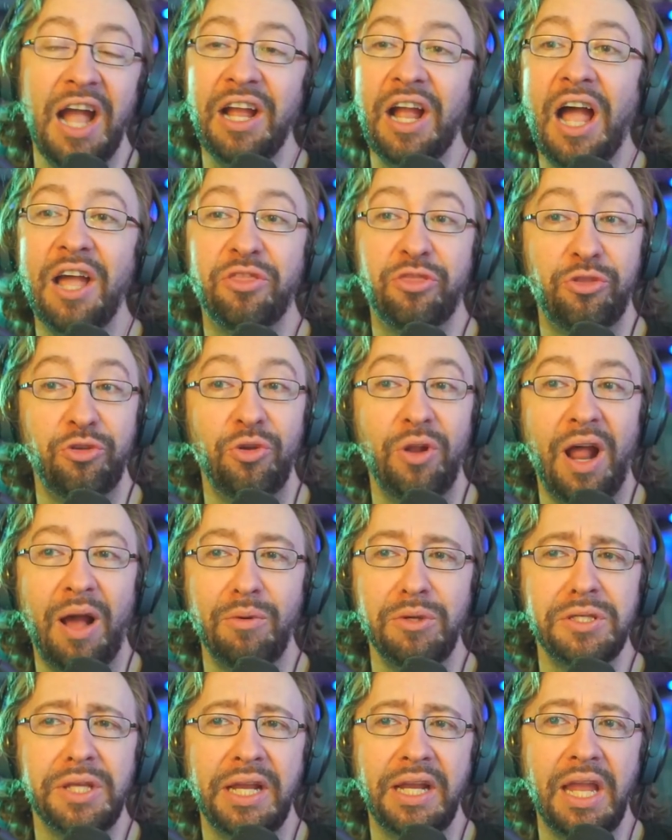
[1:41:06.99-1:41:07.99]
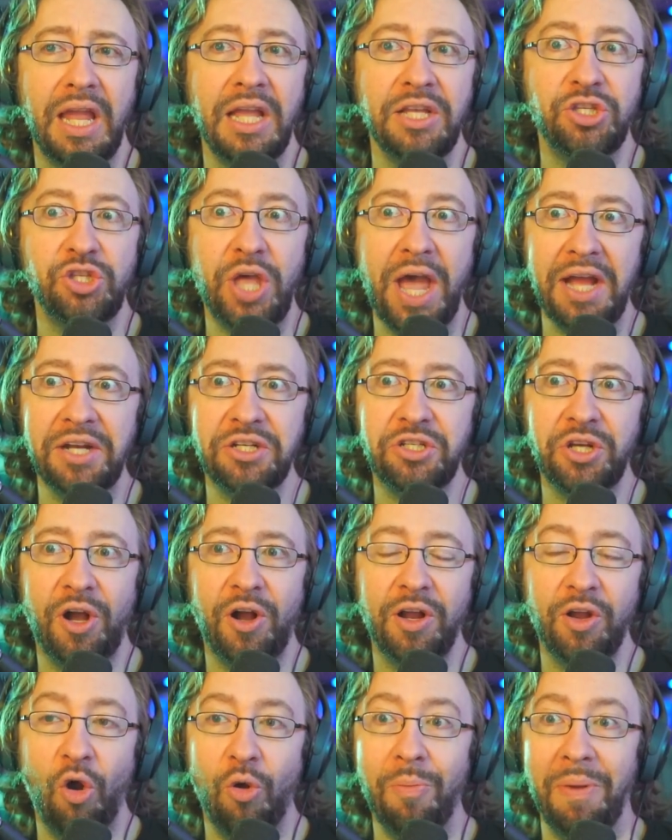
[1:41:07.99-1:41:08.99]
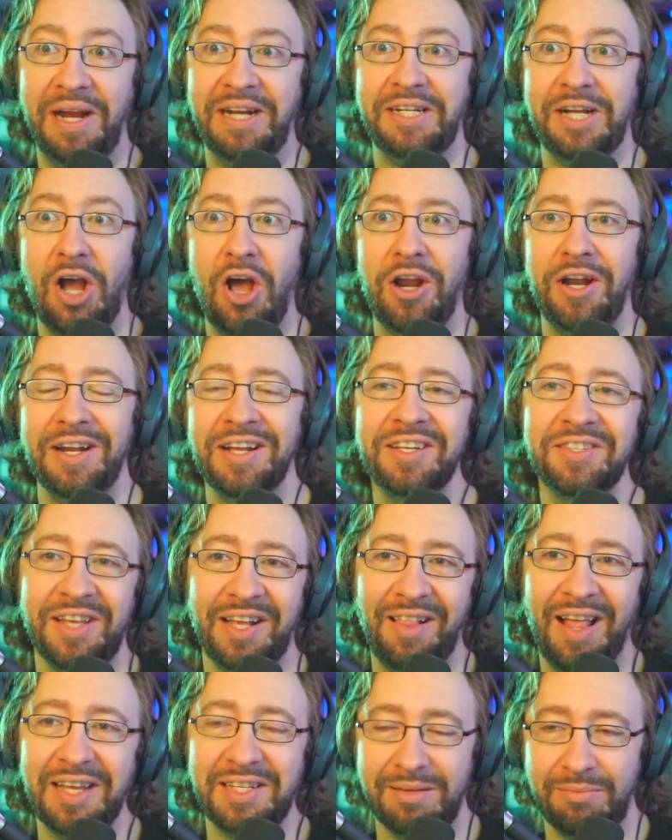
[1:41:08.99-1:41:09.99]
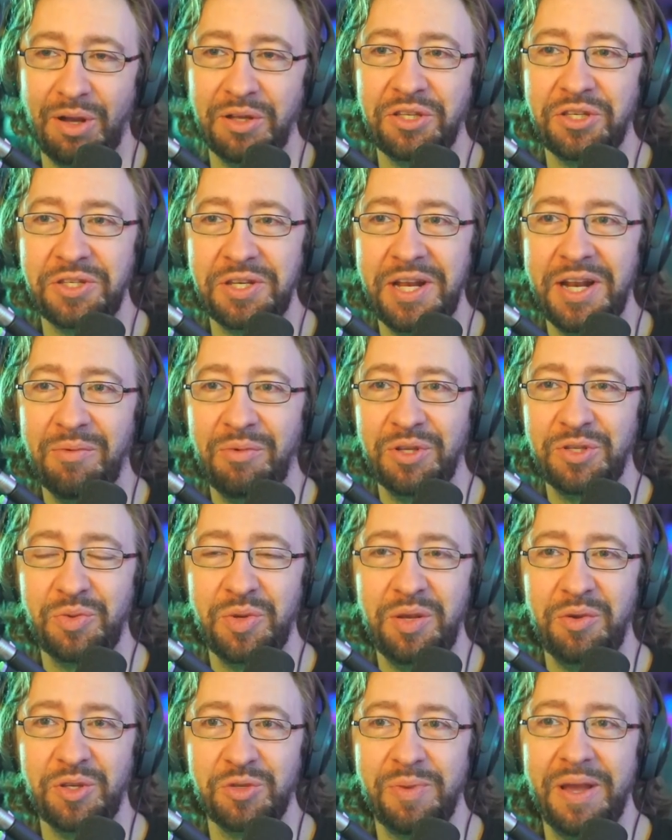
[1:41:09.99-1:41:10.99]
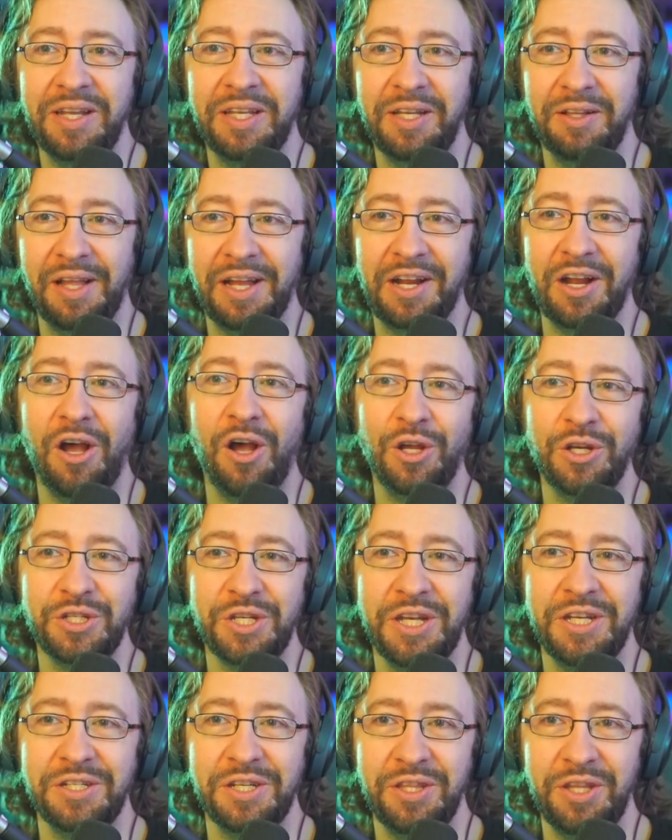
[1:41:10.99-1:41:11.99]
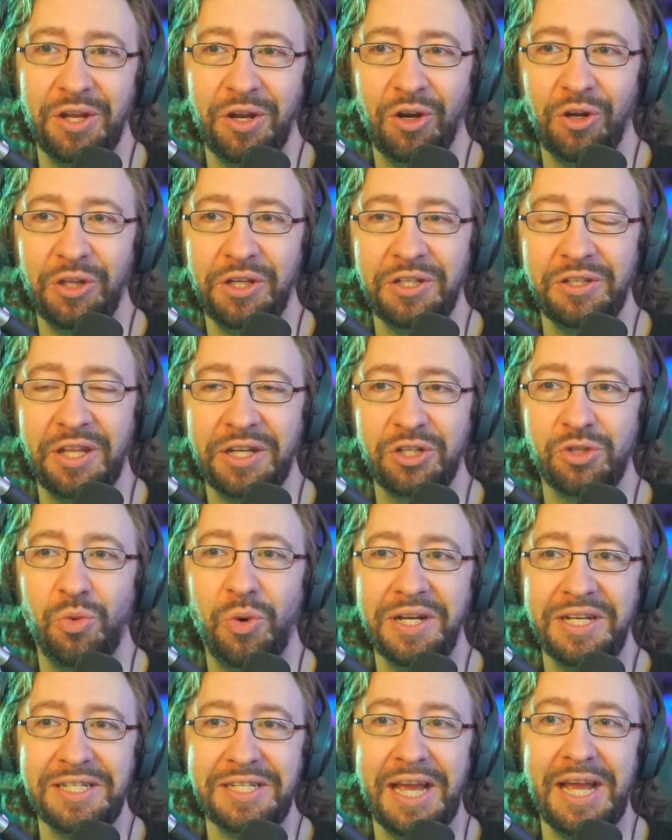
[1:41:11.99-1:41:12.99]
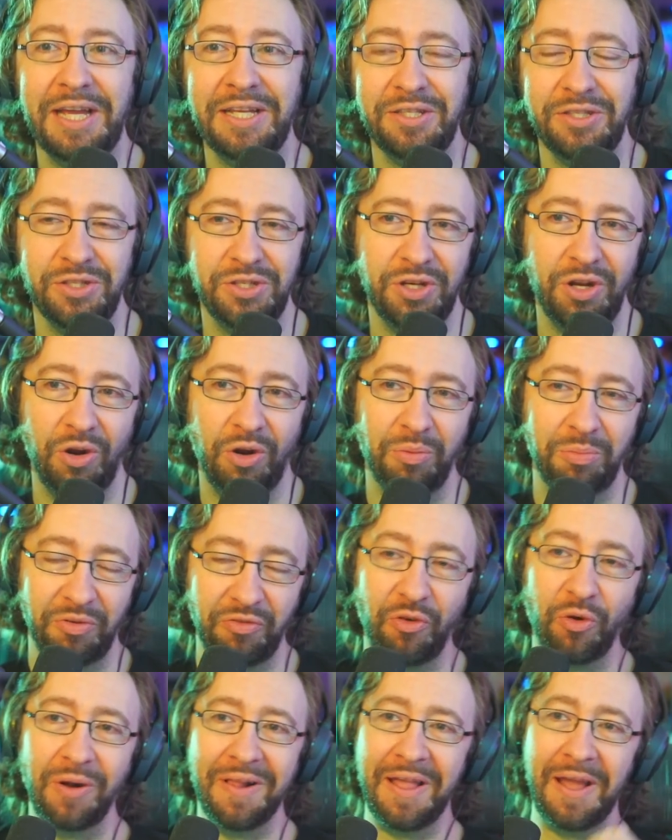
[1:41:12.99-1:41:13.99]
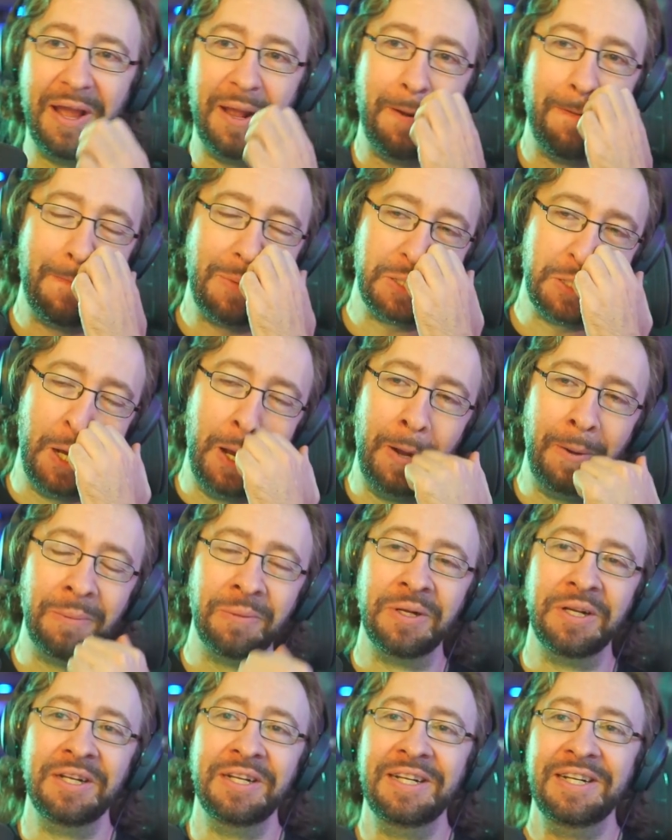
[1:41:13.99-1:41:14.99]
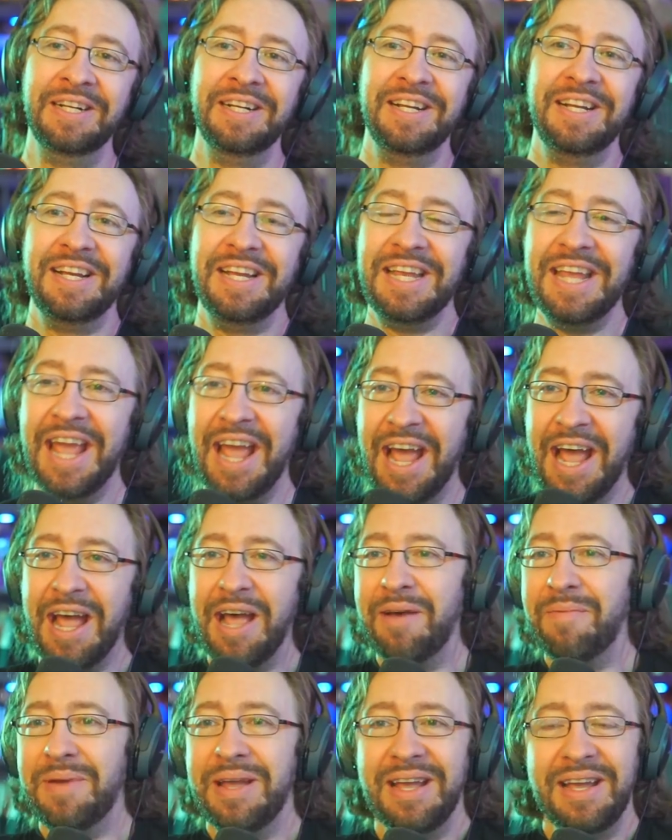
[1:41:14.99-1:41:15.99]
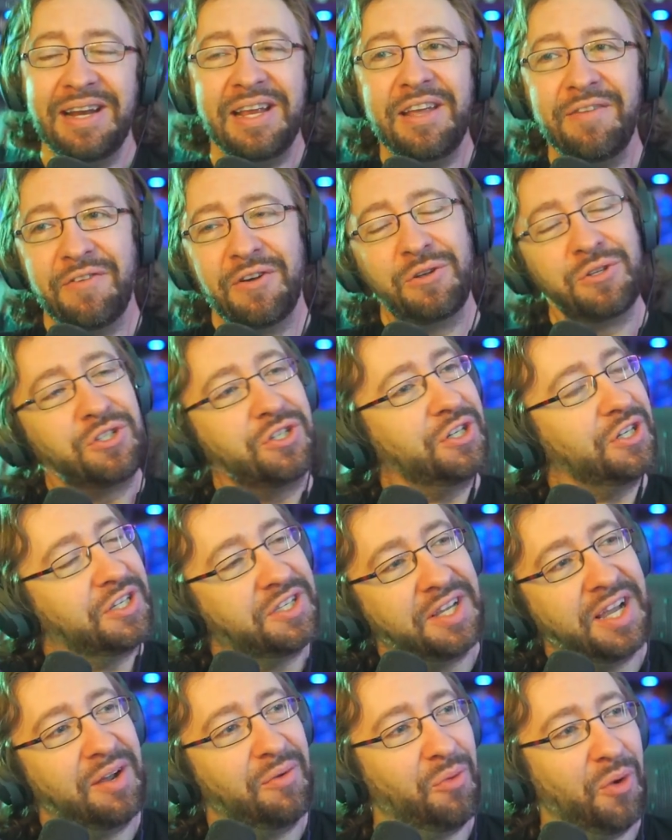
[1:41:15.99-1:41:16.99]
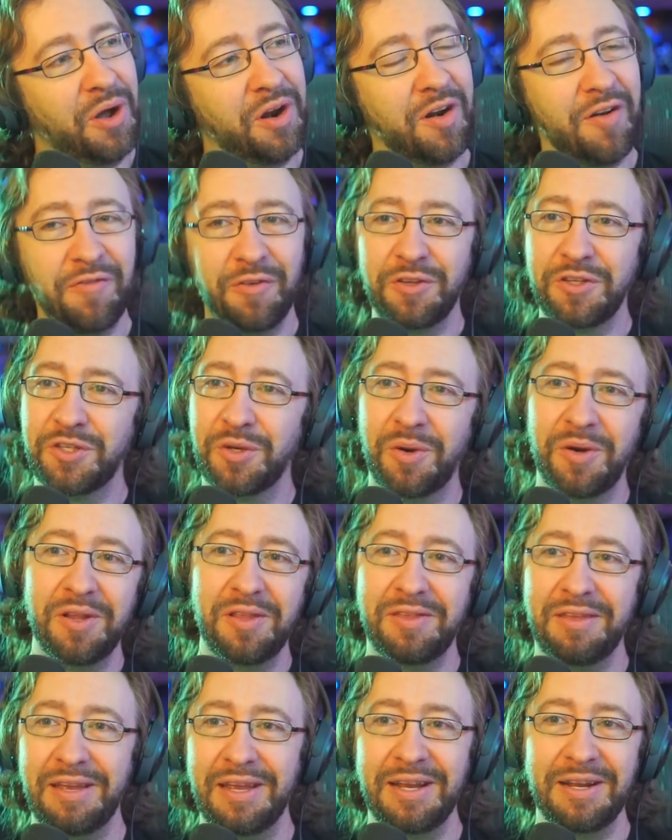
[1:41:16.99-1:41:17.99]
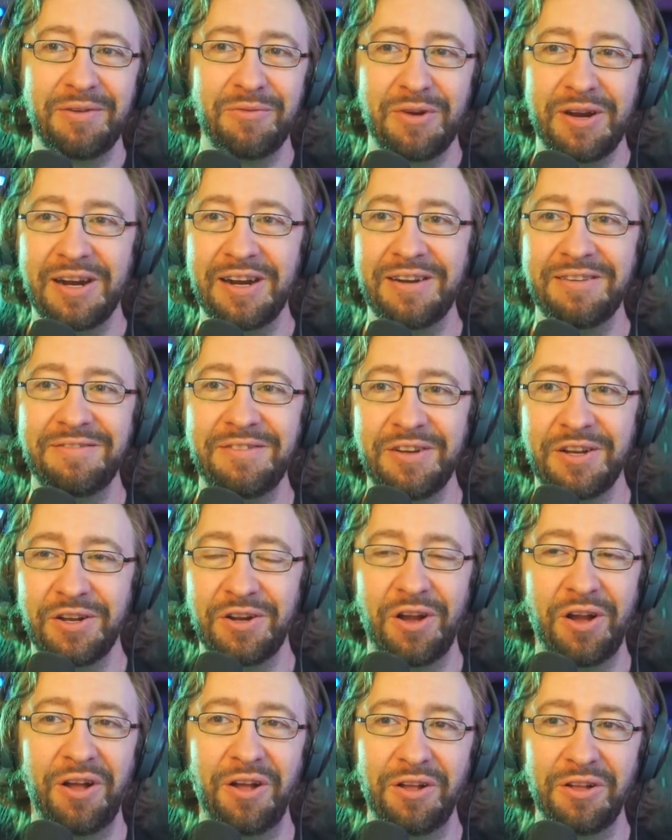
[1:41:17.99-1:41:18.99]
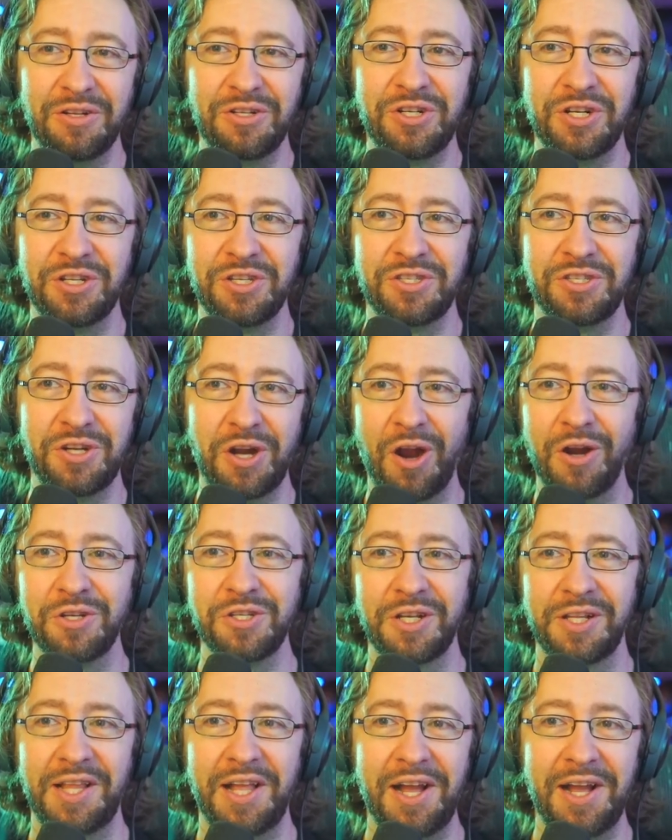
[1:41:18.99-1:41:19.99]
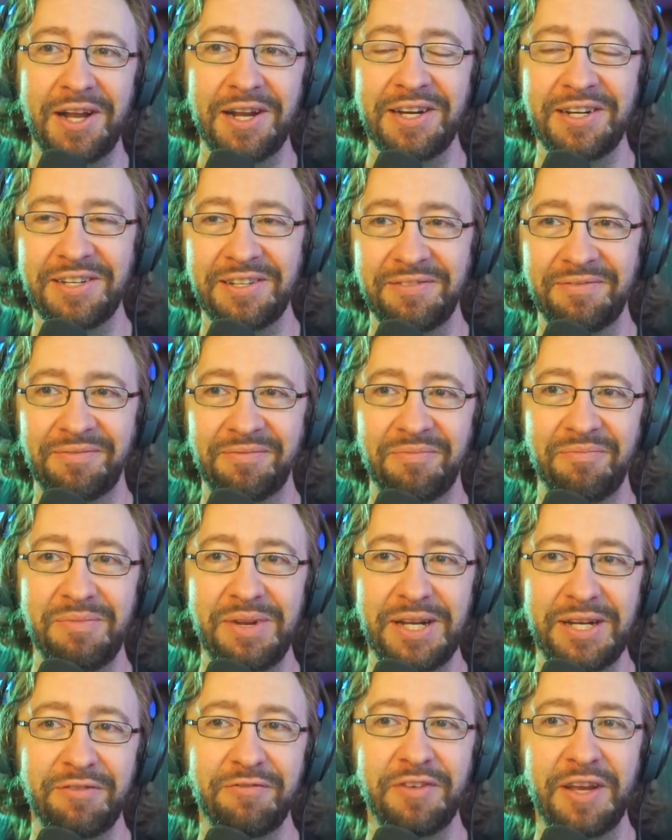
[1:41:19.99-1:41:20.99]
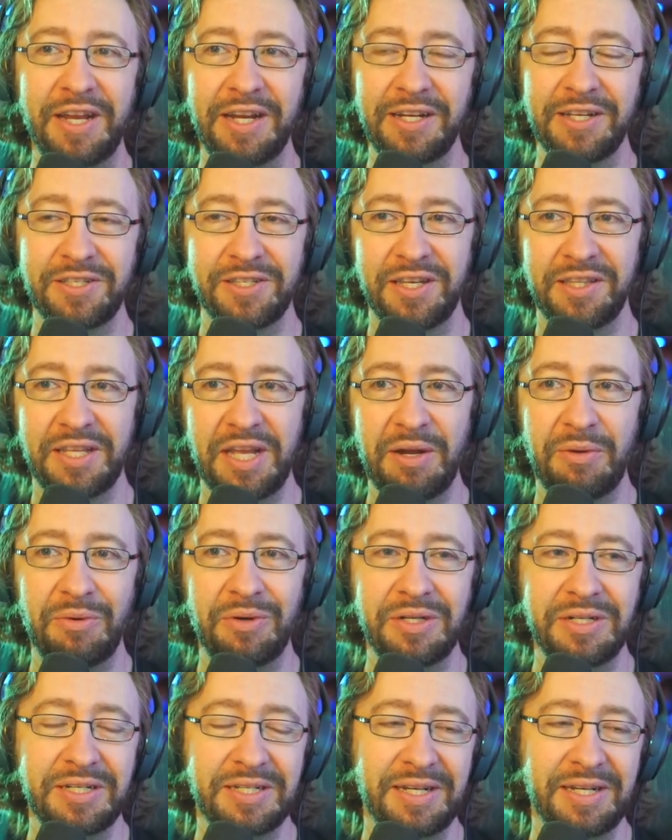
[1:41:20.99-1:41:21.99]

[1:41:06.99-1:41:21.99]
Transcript: I I dude, I was like, is that dog? Oh my god! Because like last time I'd seen him was when he was making like content in the early like 2010s, you know, or before that. So, yeah, man, Evo's just that wonderful sort of thing where you can all just stars align and meet at Vegas at that one